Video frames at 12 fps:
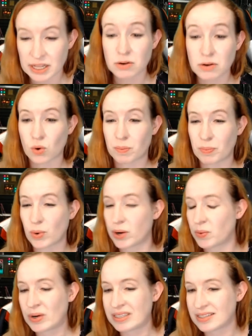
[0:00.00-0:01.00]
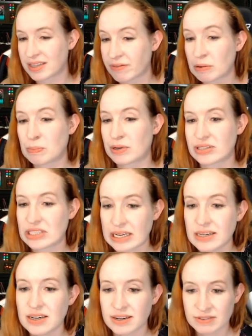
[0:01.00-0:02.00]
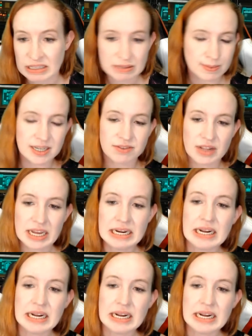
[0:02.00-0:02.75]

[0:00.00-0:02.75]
or 0.17% of the speed of light.